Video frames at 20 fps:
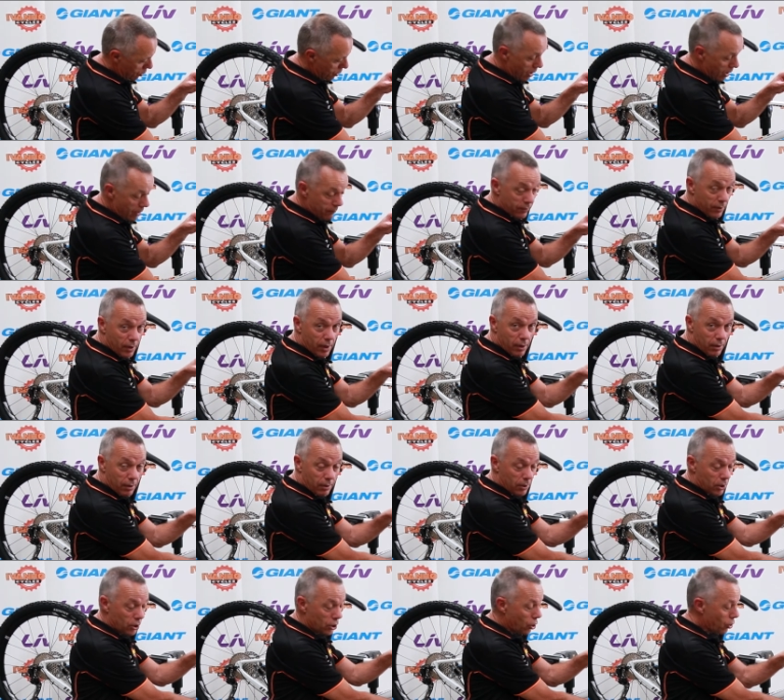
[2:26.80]
have a
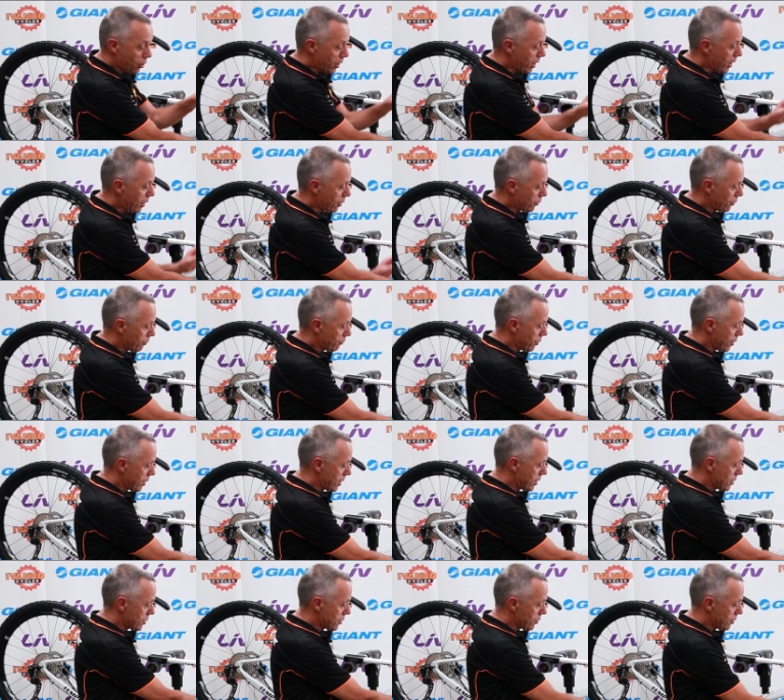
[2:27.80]
lockout on the
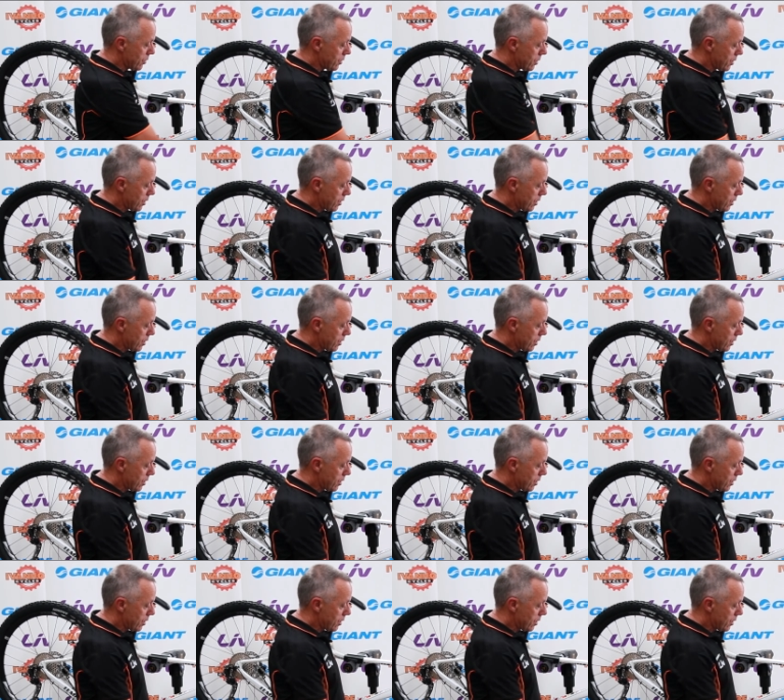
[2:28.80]
right-hand side.